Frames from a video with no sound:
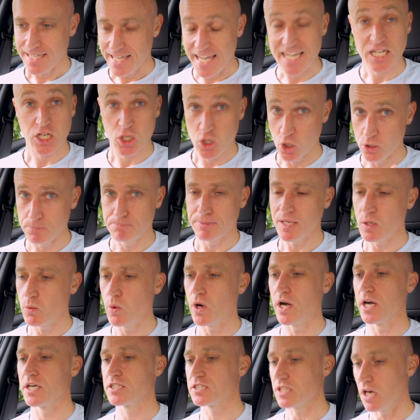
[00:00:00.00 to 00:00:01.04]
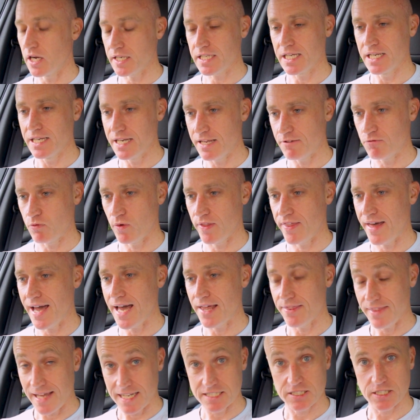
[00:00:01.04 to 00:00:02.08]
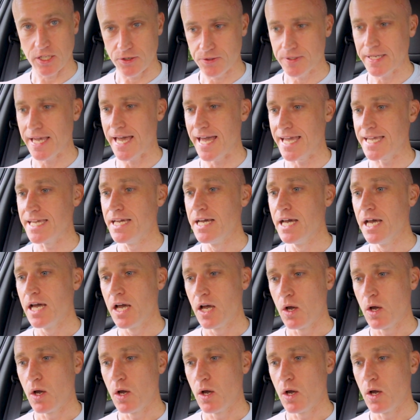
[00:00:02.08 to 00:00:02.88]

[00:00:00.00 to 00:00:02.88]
it could be worse. I can live with that, that's okay.